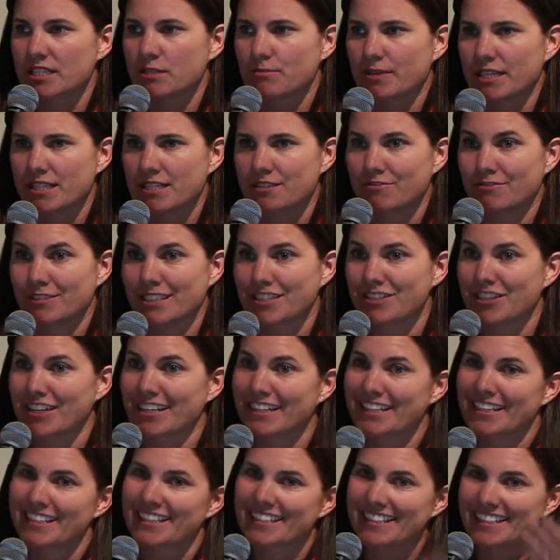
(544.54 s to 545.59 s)
in the space and really try
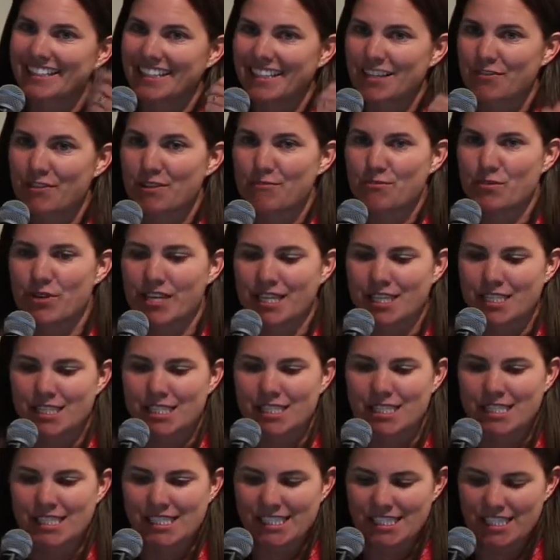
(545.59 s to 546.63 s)
to give them wings.
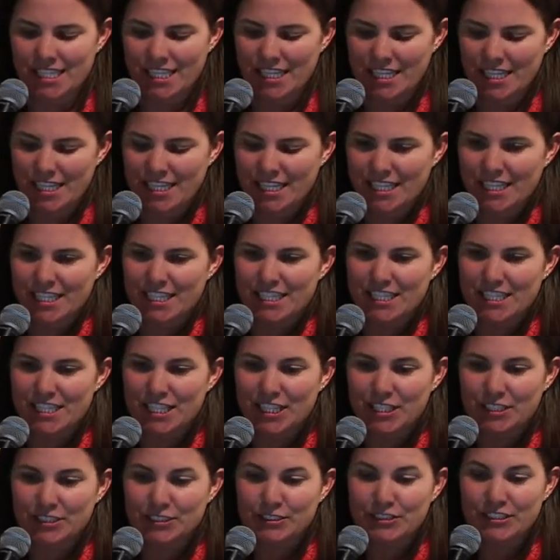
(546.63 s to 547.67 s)

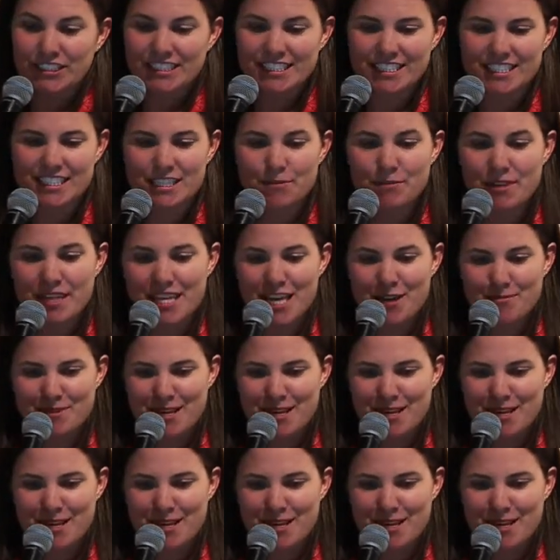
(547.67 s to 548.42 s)
So some of the